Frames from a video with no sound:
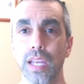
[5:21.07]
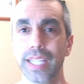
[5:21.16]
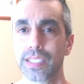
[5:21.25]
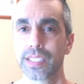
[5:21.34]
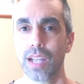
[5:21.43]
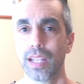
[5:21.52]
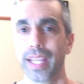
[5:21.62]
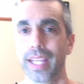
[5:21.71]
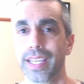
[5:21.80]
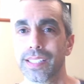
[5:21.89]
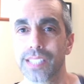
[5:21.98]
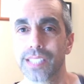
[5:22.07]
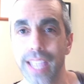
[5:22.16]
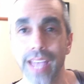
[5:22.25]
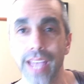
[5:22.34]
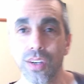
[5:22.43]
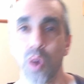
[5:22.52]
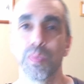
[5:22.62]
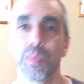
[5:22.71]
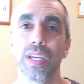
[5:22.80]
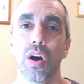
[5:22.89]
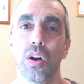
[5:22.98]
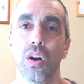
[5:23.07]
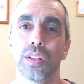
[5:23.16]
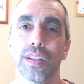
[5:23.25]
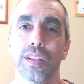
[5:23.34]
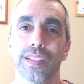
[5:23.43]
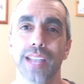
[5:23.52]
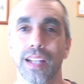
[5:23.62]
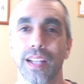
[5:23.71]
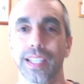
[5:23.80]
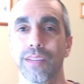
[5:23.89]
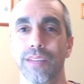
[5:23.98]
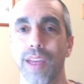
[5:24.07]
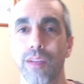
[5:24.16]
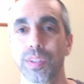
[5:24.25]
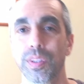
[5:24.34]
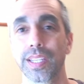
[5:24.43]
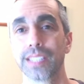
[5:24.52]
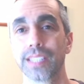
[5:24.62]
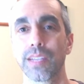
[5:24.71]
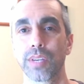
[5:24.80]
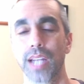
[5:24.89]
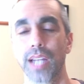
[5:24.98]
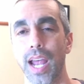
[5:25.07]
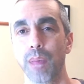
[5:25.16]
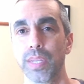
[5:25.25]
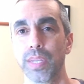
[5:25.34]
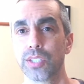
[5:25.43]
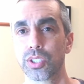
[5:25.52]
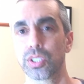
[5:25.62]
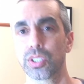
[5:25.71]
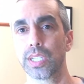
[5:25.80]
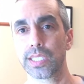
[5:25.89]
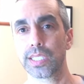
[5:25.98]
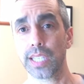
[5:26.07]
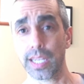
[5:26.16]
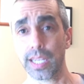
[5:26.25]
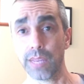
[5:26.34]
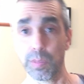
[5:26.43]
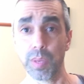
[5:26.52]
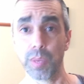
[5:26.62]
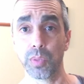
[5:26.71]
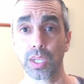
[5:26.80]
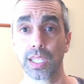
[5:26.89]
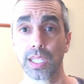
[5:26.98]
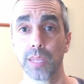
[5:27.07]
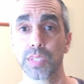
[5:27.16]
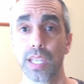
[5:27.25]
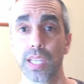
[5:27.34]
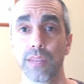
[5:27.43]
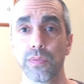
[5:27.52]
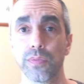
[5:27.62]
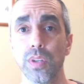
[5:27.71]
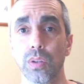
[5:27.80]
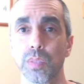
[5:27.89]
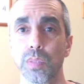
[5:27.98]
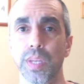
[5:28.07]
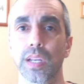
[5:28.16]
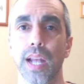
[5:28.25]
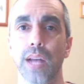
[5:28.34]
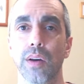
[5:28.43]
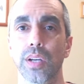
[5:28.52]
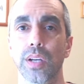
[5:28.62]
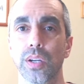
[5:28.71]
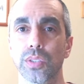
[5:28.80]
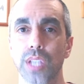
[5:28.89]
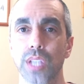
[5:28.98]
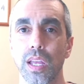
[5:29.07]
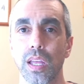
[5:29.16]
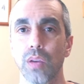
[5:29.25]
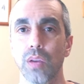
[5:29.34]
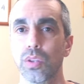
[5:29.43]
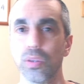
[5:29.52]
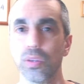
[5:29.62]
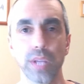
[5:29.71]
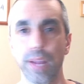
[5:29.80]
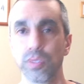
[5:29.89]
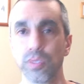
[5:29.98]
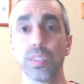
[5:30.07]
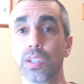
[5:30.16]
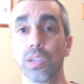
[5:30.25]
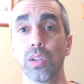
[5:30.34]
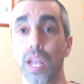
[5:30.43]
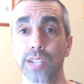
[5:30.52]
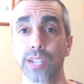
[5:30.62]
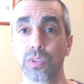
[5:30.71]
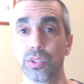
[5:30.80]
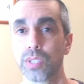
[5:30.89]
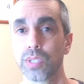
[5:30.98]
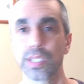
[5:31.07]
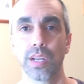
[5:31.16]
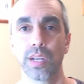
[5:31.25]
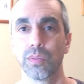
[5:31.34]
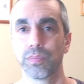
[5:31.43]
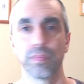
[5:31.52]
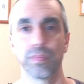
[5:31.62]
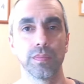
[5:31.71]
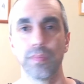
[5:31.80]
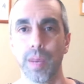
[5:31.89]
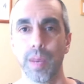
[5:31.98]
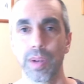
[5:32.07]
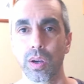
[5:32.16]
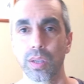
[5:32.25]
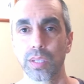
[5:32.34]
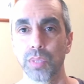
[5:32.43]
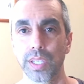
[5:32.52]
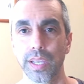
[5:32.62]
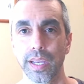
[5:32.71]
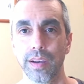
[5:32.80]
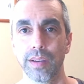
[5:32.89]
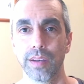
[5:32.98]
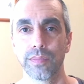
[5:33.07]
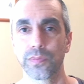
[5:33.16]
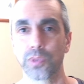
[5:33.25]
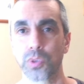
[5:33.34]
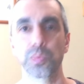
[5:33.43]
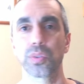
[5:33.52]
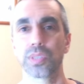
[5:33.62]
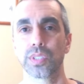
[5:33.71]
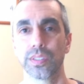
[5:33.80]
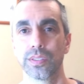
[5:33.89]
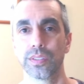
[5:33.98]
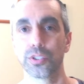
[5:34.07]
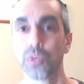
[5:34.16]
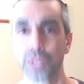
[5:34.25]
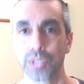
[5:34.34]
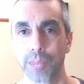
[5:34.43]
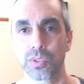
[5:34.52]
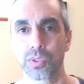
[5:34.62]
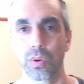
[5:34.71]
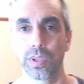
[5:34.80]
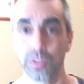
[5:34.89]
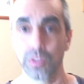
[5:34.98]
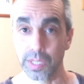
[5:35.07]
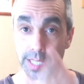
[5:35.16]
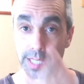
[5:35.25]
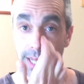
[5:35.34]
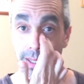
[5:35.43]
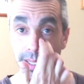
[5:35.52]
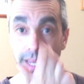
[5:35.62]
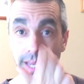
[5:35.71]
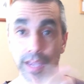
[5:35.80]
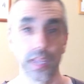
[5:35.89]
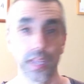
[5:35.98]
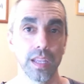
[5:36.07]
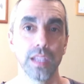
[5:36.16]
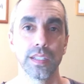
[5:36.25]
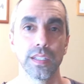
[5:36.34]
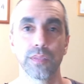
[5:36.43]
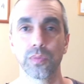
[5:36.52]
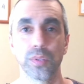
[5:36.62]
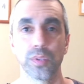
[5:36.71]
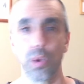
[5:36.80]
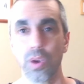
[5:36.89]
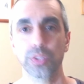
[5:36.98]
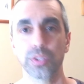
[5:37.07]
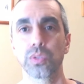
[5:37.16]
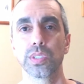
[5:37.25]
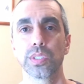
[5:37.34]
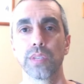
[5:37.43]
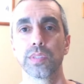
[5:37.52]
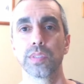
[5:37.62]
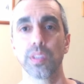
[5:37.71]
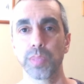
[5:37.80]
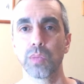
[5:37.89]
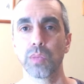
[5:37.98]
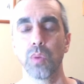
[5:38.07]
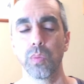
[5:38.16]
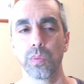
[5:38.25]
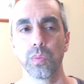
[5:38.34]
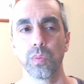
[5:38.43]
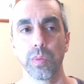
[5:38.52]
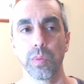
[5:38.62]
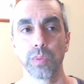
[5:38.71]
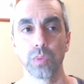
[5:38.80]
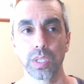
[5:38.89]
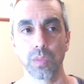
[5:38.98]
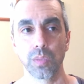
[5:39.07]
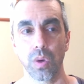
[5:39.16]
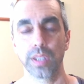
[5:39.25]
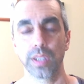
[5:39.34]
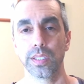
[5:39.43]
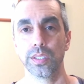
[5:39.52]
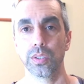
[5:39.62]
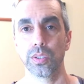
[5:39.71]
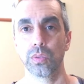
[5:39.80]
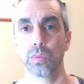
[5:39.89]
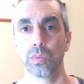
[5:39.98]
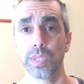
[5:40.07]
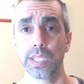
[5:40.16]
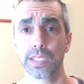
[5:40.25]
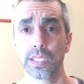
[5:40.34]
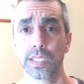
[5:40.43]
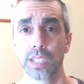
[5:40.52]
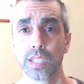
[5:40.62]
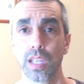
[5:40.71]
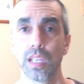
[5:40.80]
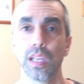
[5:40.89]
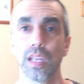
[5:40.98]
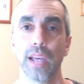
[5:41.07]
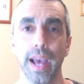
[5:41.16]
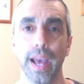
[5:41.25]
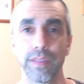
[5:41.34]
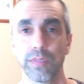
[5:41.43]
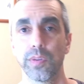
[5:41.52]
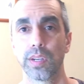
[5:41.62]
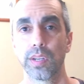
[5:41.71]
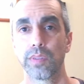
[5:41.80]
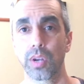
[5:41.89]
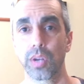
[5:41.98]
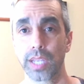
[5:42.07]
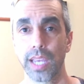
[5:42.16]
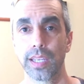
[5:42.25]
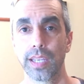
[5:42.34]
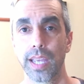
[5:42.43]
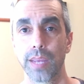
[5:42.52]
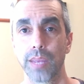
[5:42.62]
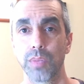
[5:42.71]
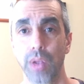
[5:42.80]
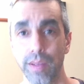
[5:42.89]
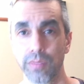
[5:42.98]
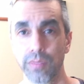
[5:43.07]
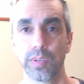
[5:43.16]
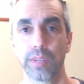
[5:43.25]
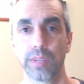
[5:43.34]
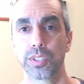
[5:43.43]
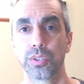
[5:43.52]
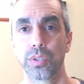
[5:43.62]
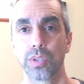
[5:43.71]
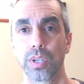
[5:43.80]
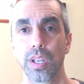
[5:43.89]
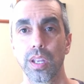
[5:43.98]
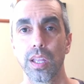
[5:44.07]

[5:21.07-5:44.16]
It's not like it's the end-all be-all telling of everything that's ever going to happen. It's kind of giving people a glimpse. And if, depending on how it goes, you could tell a lot of stories. You could tell, arguably a first-person shooter type story. Right. You could tell a different, all sorts of different stuff. But what we really wanted to do with this is have the fun of an arcade game, have the fun of a shooter.